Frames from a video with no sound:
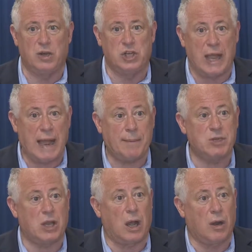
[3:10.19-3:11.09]

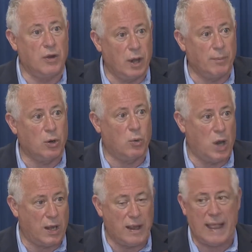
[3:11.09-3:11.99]
Jobs are number
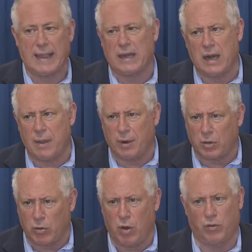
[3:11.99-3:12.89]
one.
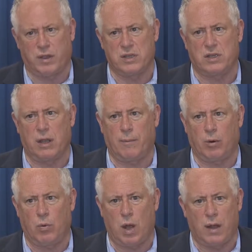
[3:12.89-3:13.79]
Economic growth is
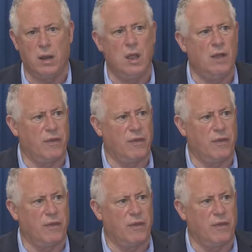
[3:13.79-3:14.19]
number one.